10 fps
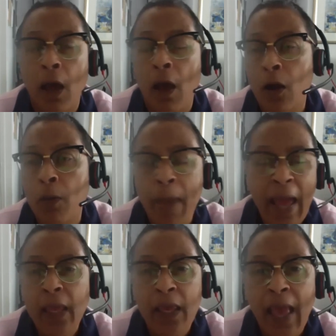our
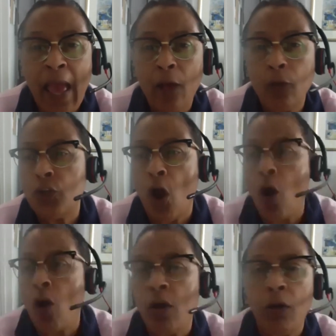bank accounts
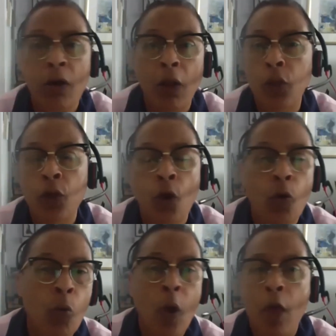are,
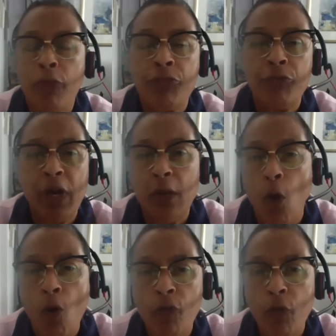
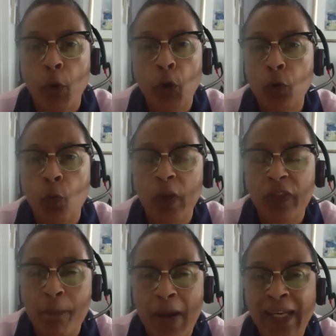overburdened
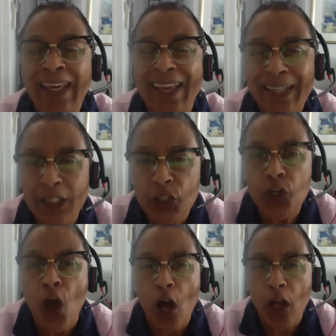with money, it's
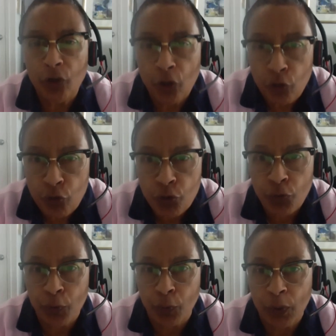not
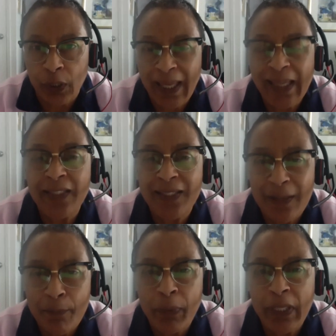true. It
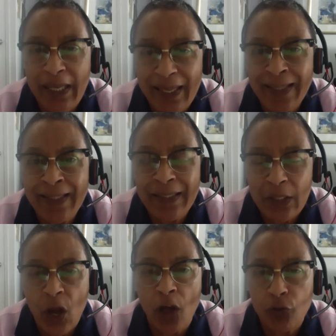simply is
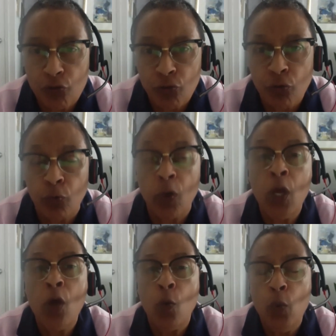not true.
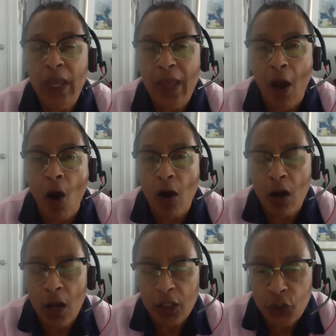We
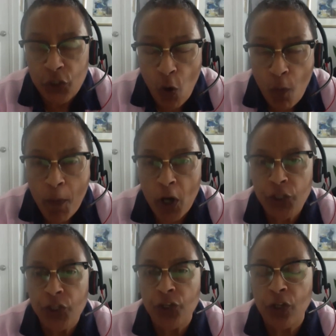are so
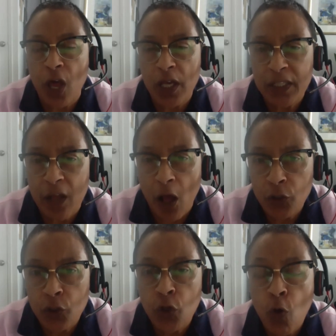marginalized
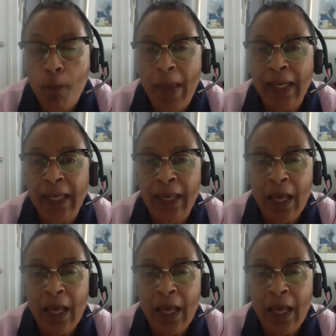on so many